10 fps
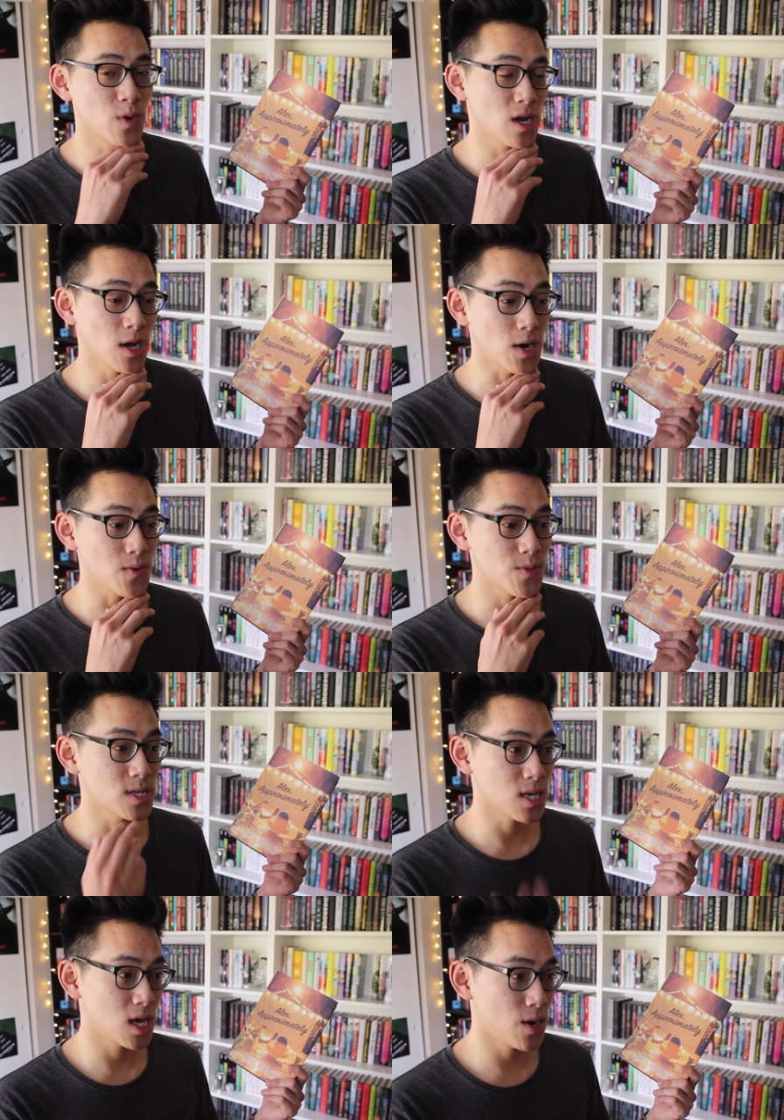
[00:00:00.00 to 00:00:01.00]
What do you know?
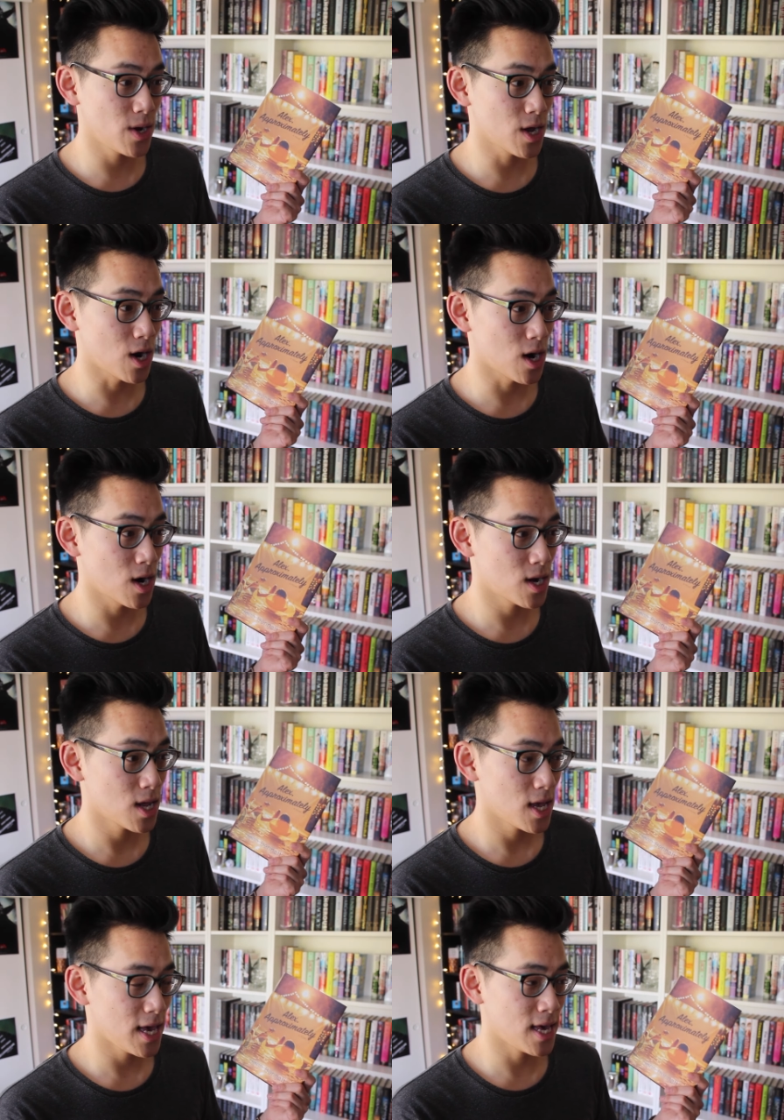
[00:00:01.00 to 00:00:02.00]
The security guard
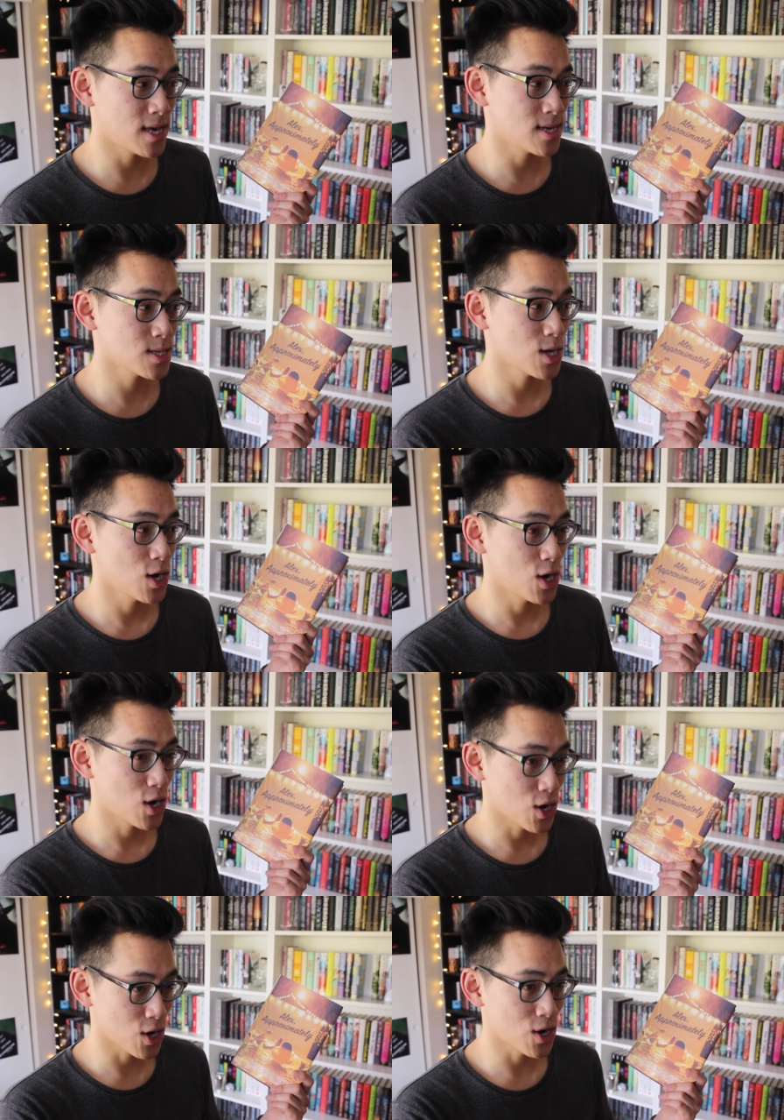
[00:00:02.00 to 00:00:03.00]
is
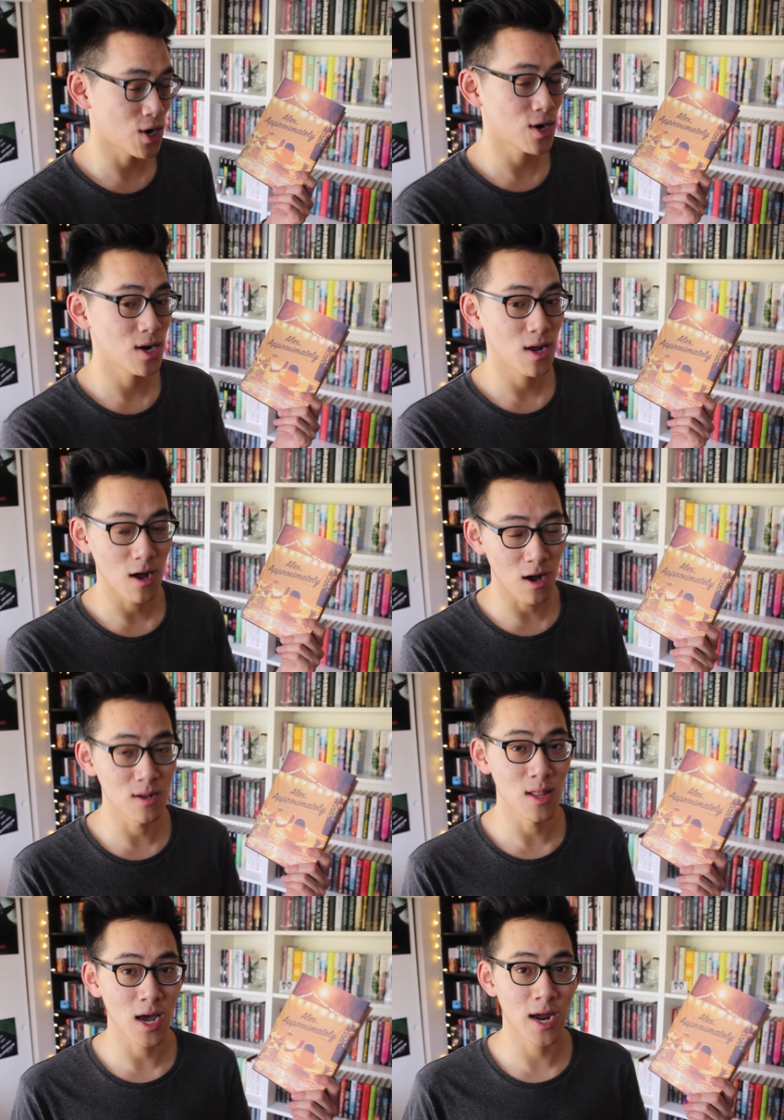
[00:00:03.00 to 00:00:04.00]
her
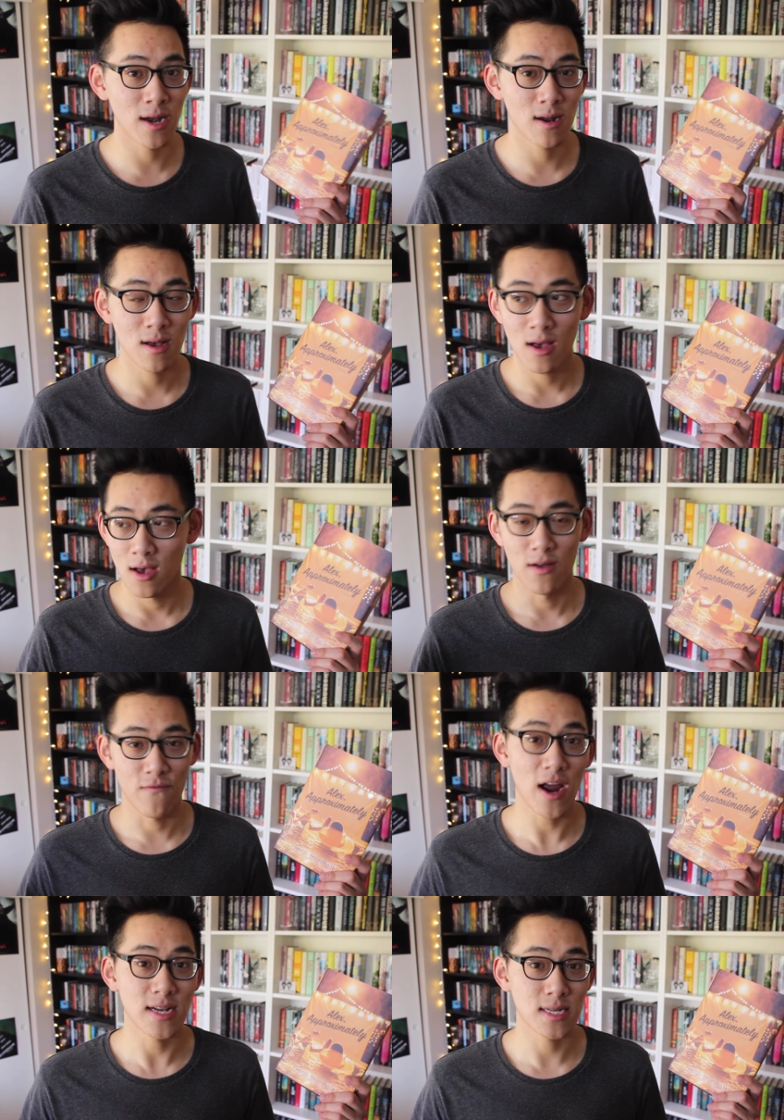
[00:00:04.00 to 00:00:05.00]
online
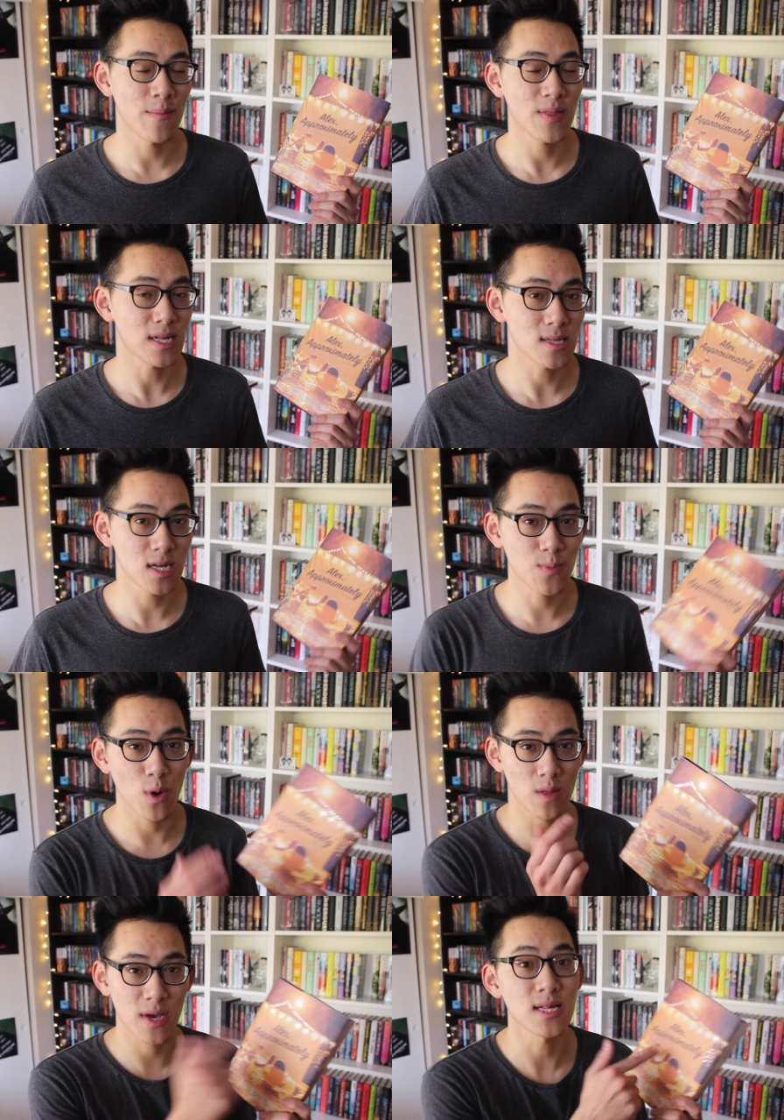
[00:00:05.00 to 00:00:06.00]
friend. I mean, that's not a
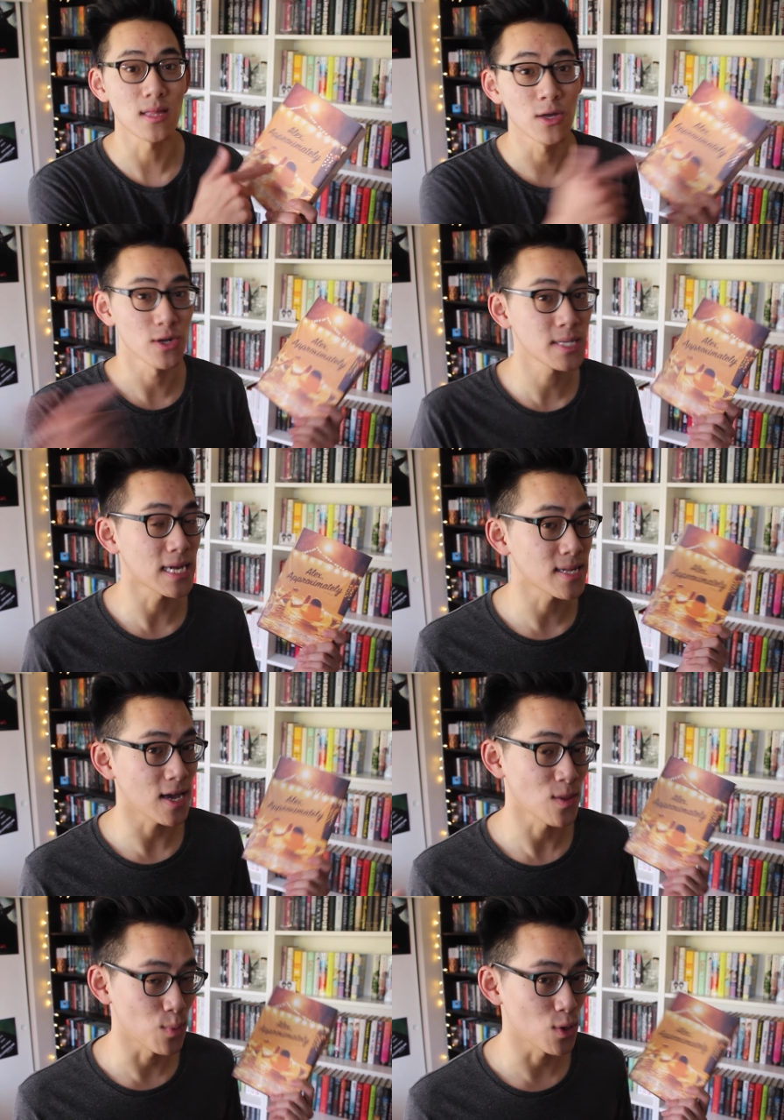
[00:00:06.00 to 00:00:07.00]
spoiler because it literally says that in the